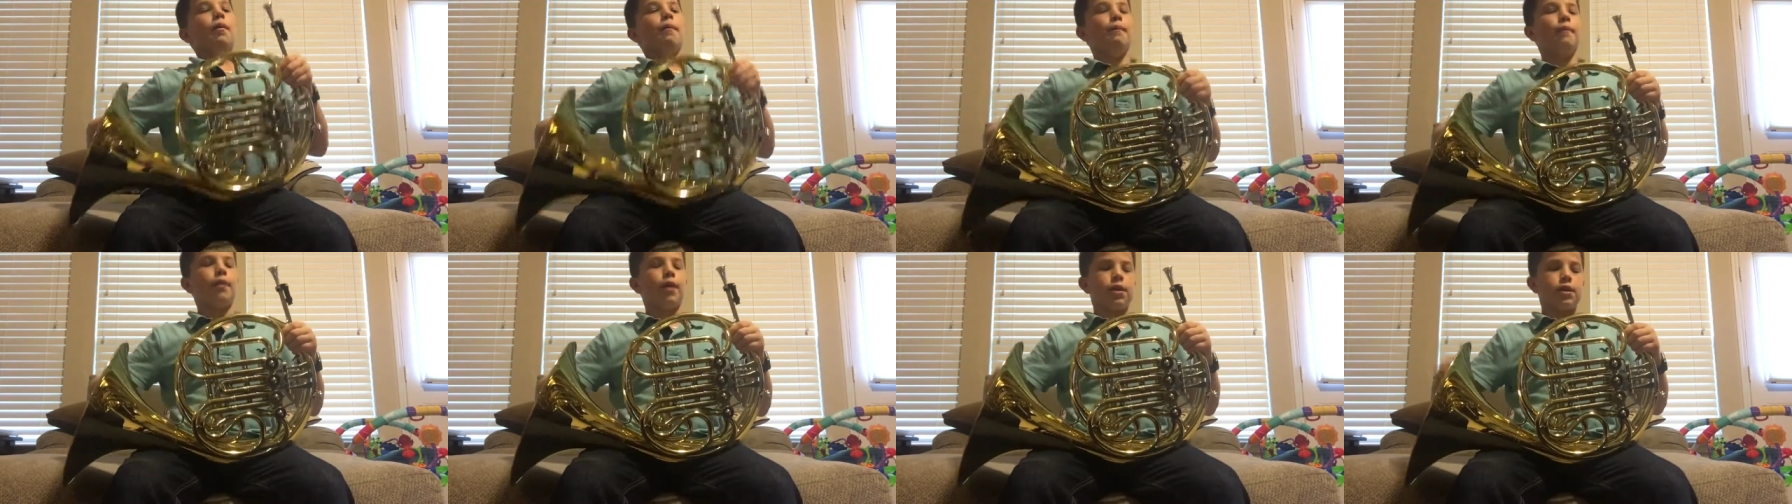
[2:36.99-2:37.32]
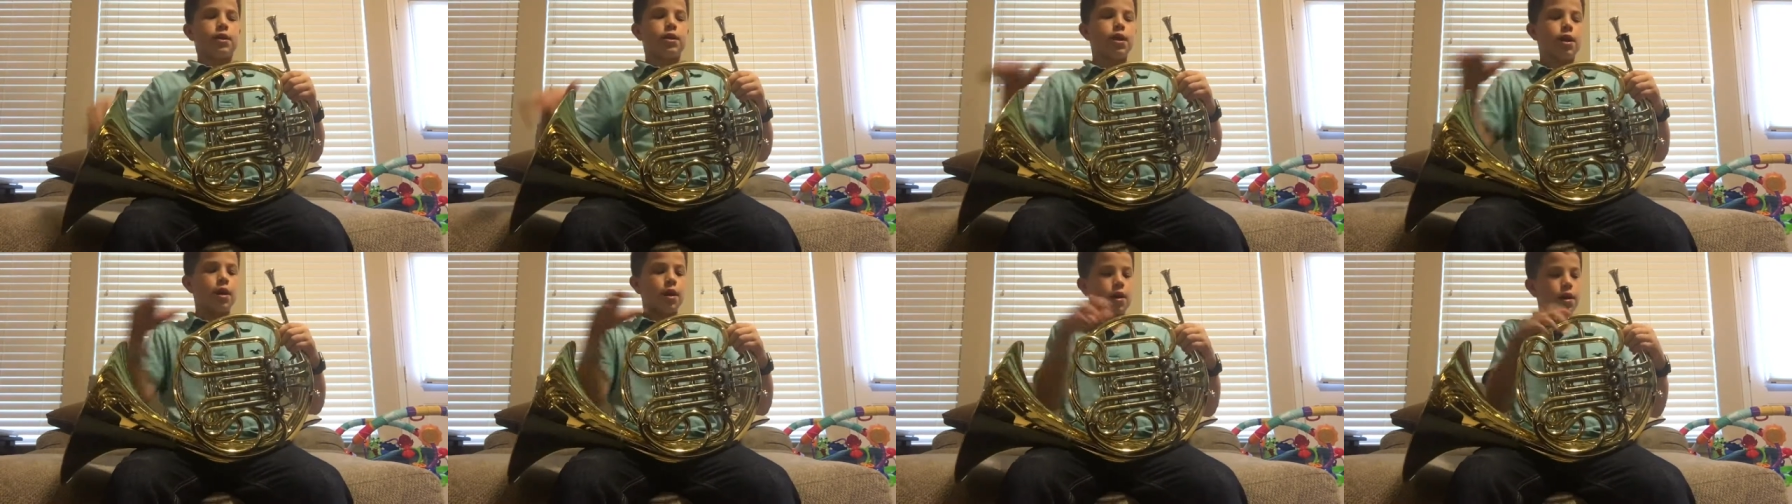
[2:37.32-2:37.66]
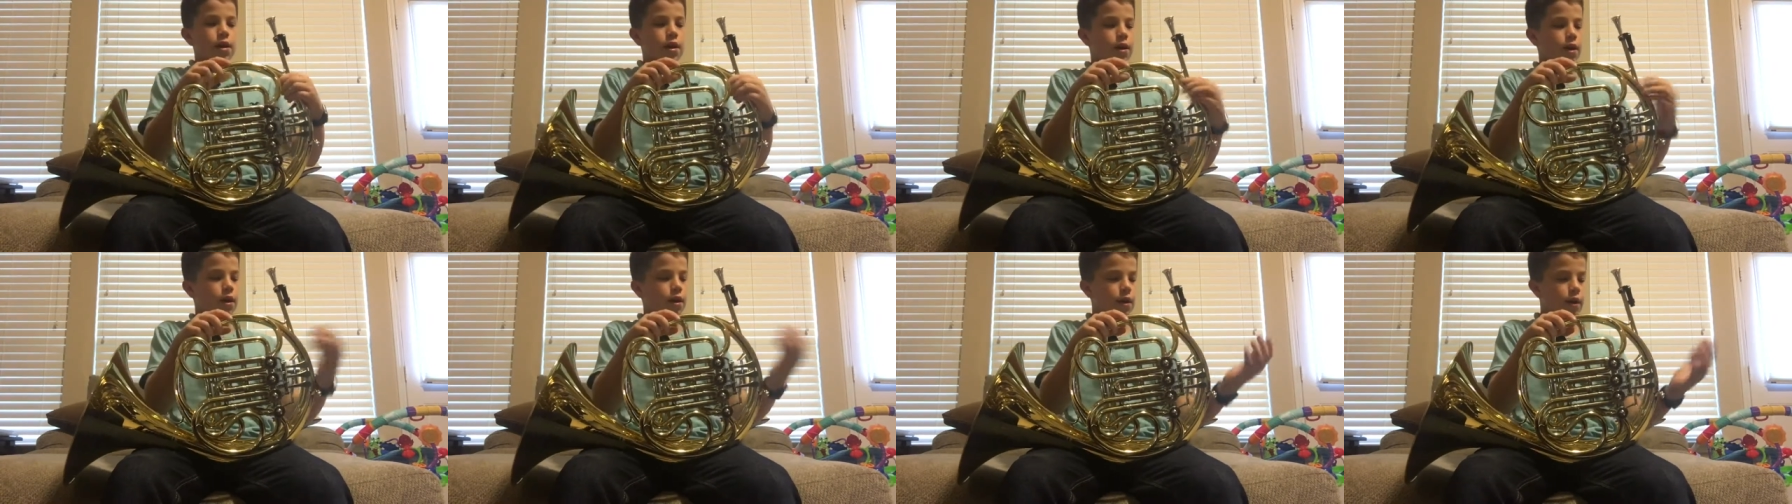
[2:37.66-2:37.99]
But
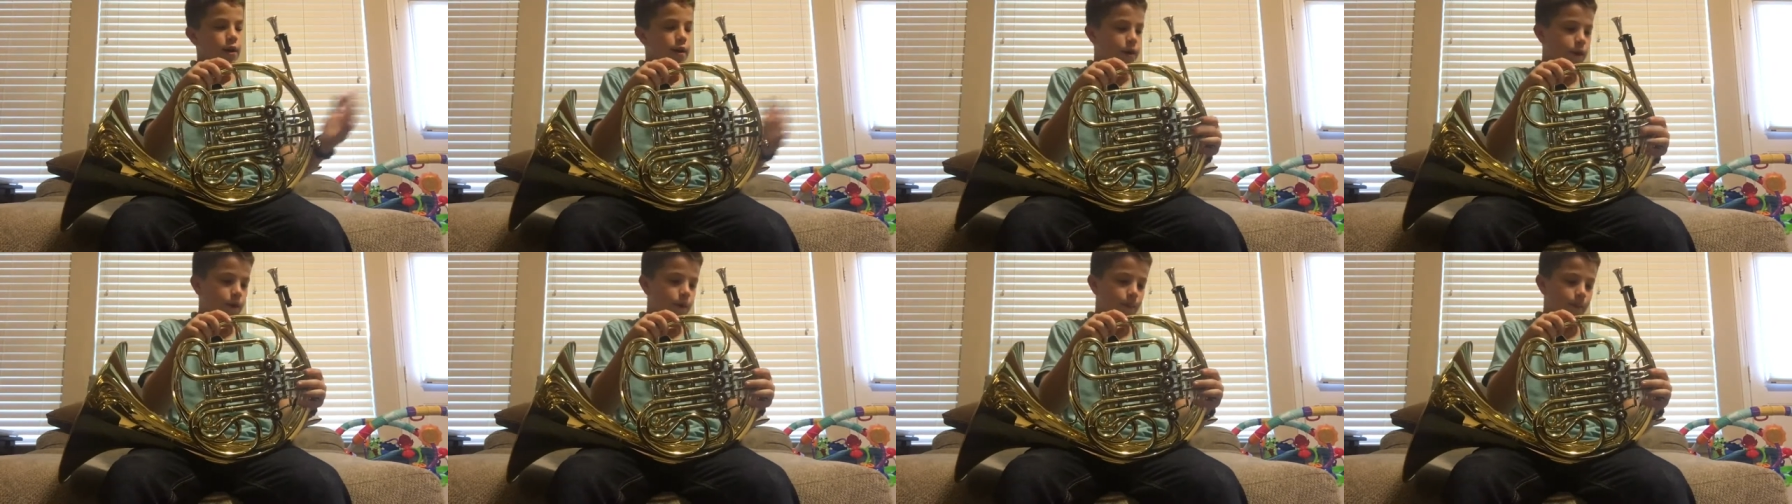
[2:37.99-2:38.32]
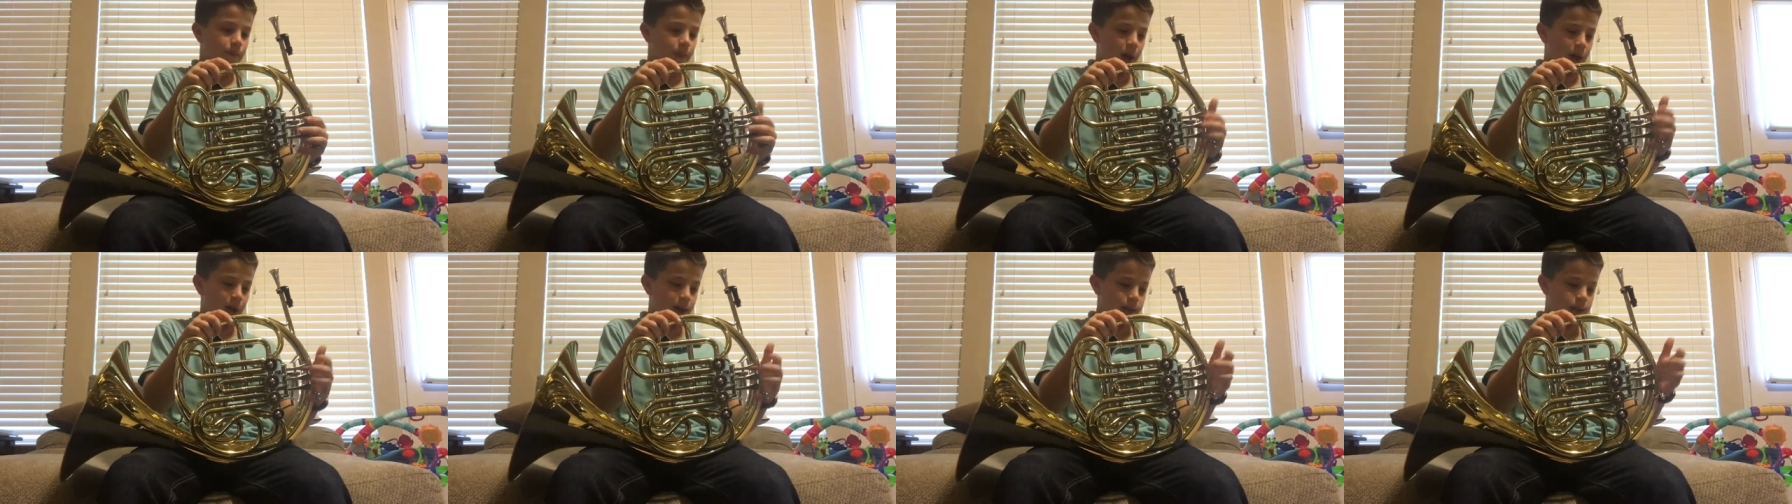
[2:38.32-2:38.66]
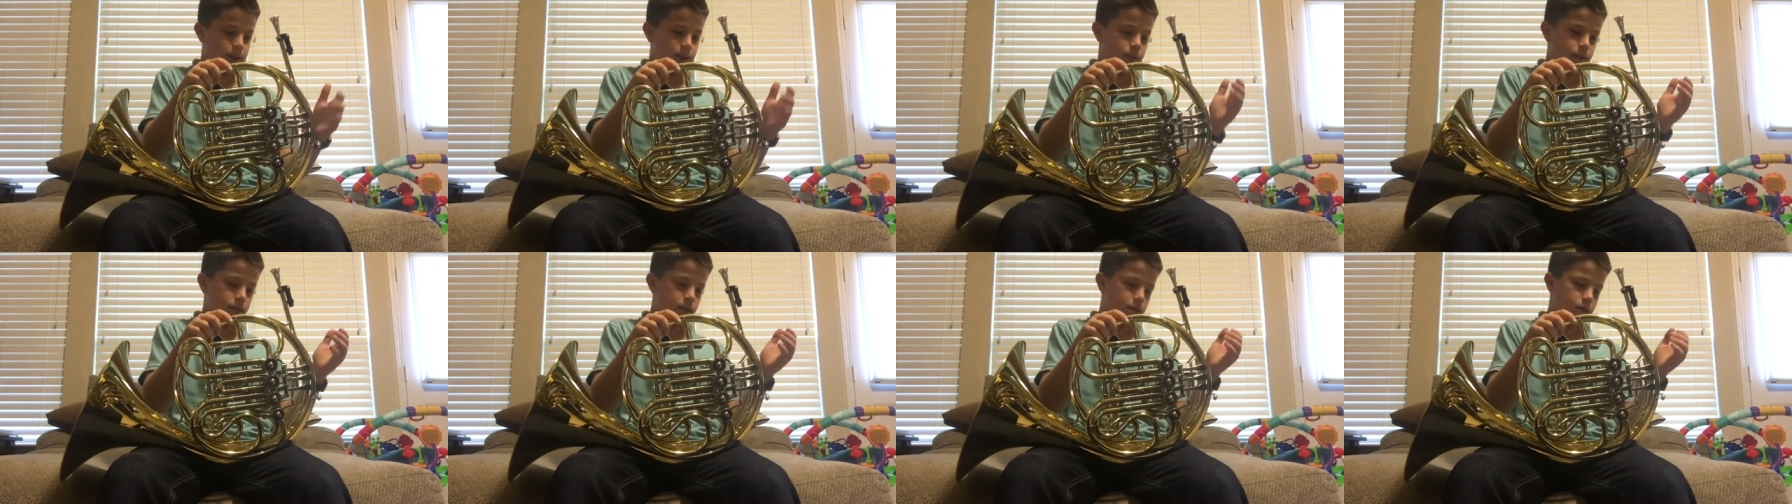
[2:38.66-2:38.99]

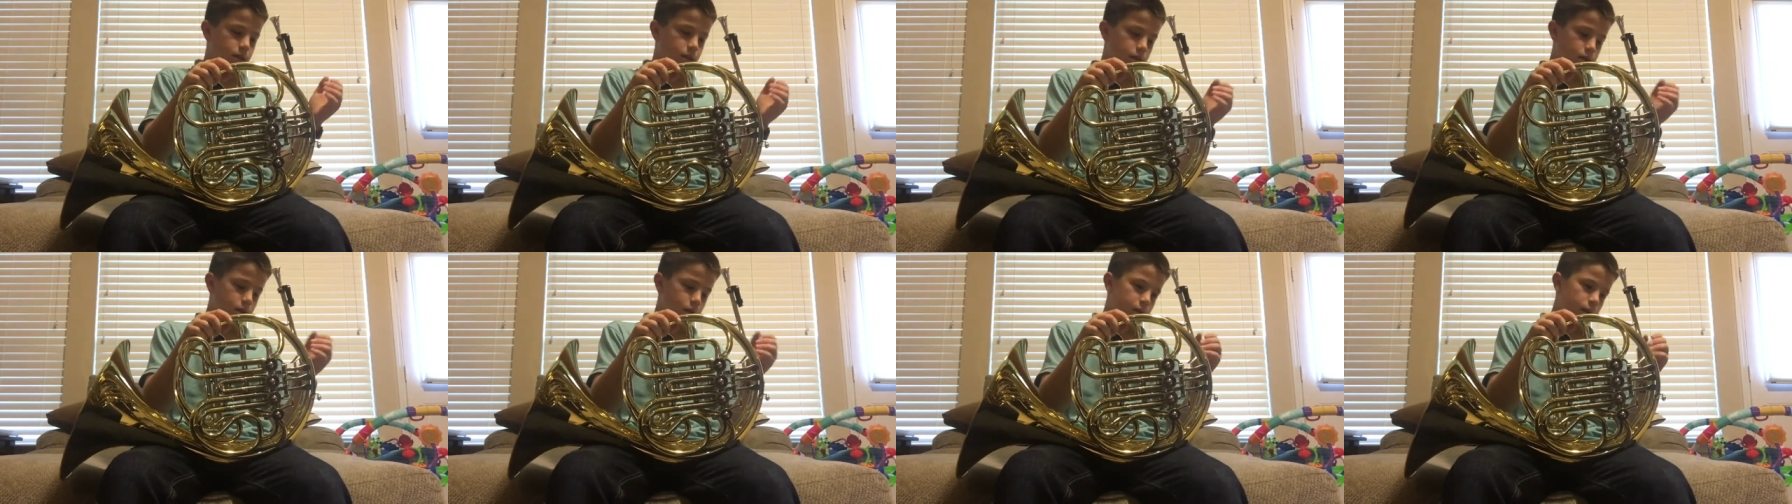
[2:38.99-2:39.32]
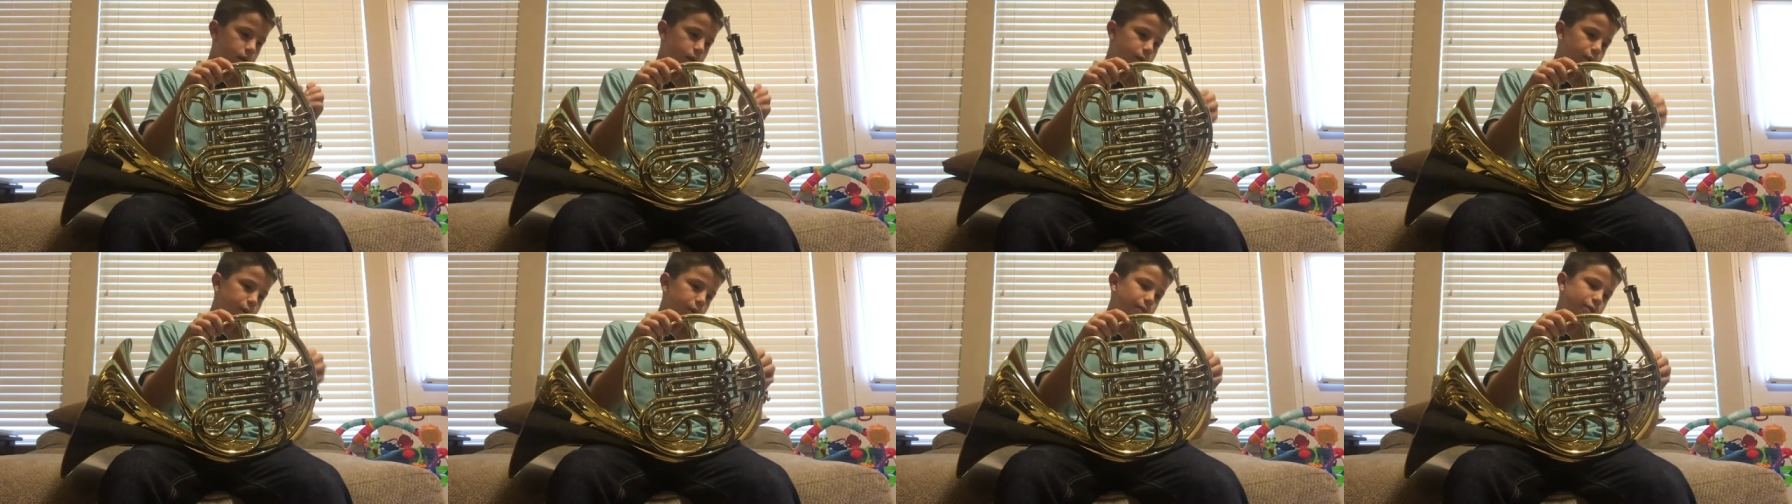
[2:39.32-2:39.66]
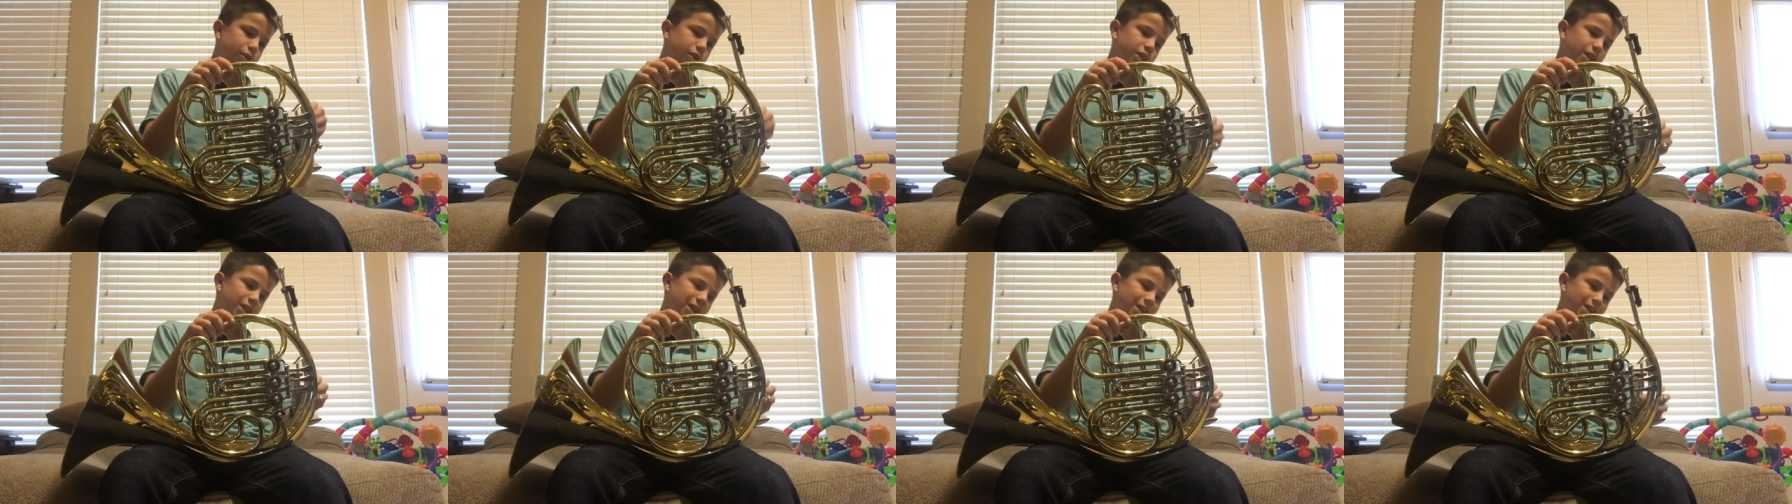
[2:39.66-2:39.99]
that's pretty
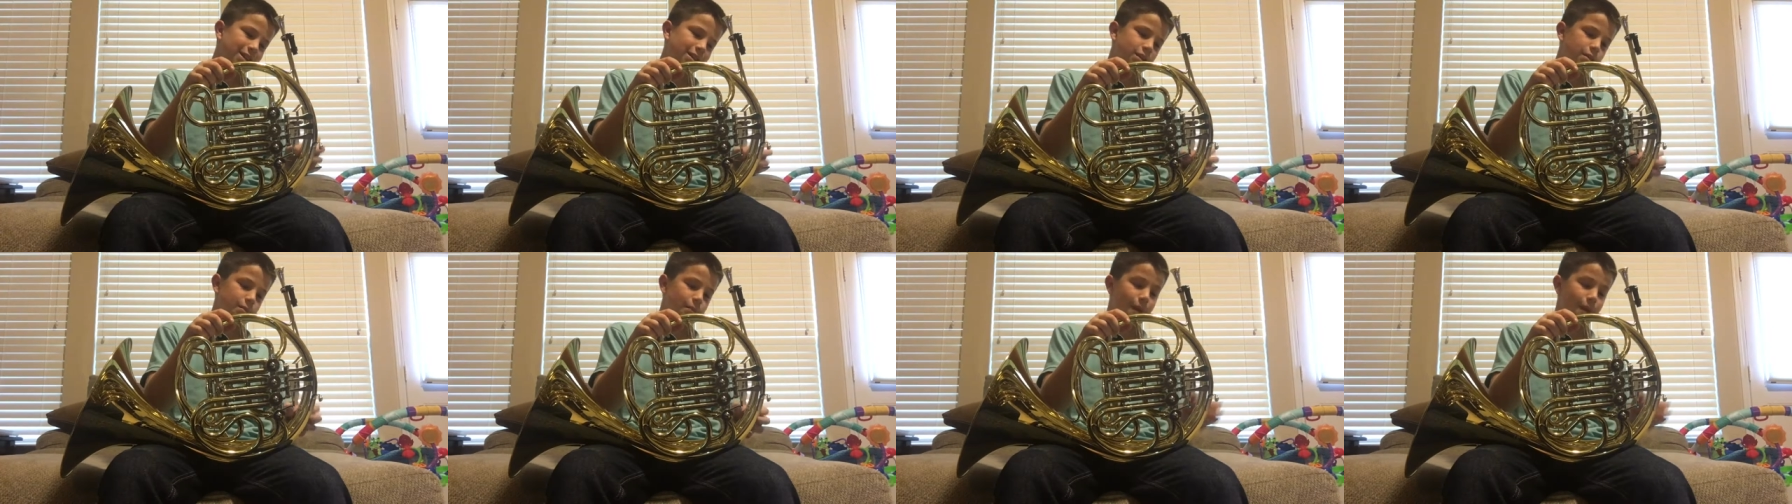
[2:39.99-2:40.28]
much it.